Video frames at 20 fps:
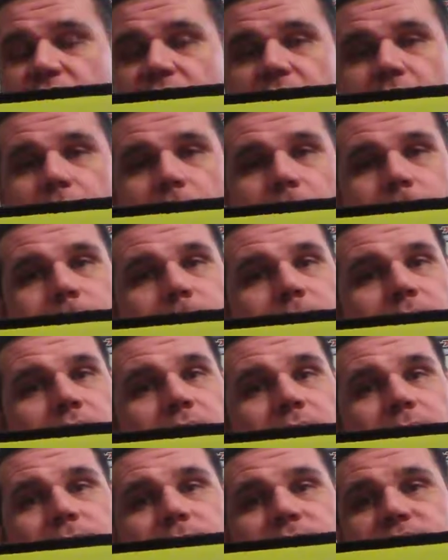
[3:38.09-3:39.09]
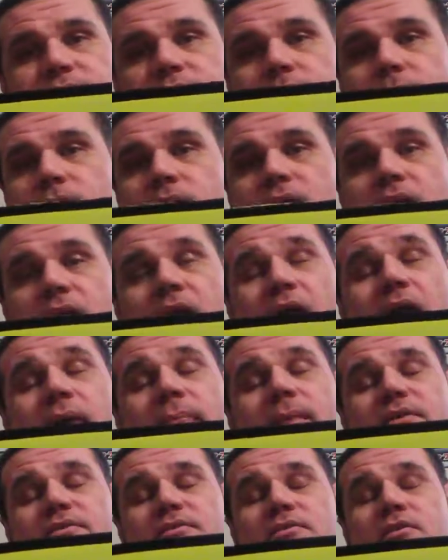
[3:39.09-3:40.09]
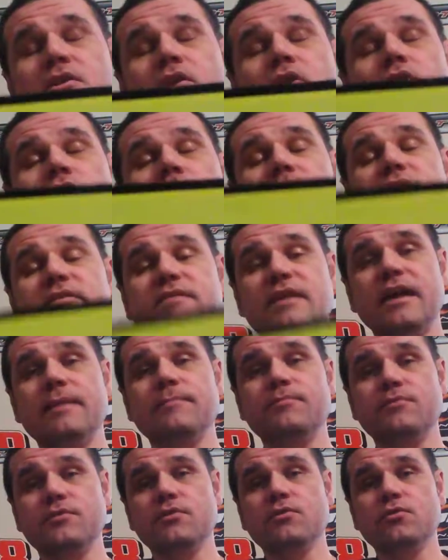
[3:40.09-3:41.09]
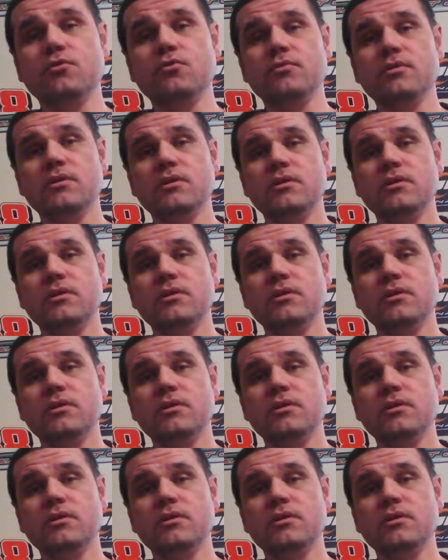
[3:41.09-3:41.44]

and there's another type too